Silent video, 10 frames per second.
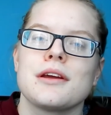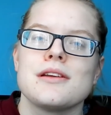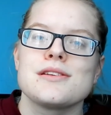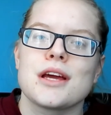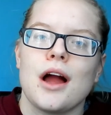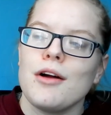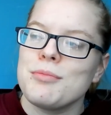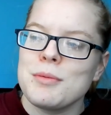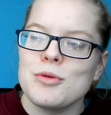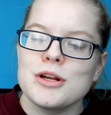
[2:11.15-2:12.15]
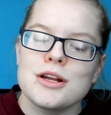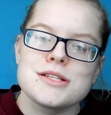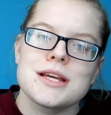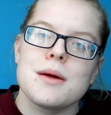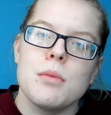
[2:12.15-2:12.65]
and it's like I've been
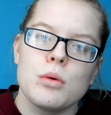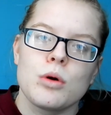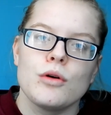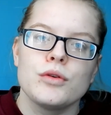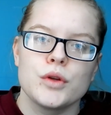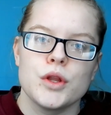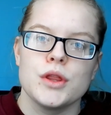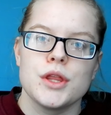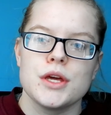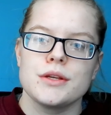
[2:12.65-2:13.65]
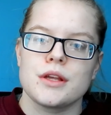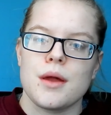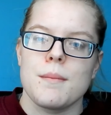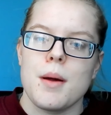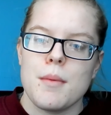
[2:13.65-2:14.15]
realising it more often that
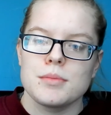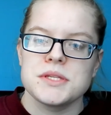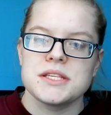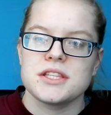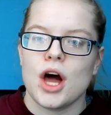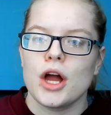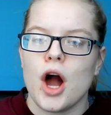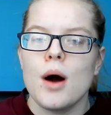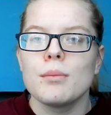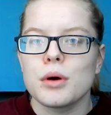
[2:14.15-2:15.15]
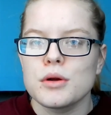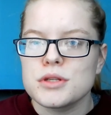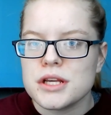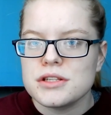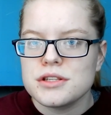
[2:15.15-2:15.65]
like my mum says that I can't
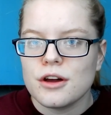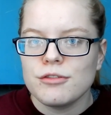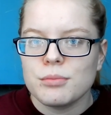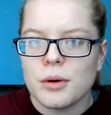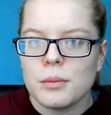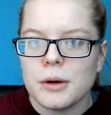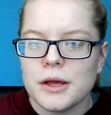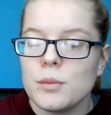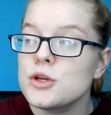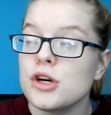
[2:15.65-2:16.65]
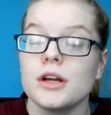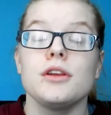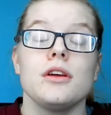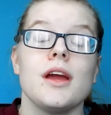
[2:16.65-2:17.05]
process stuff properly, which I do,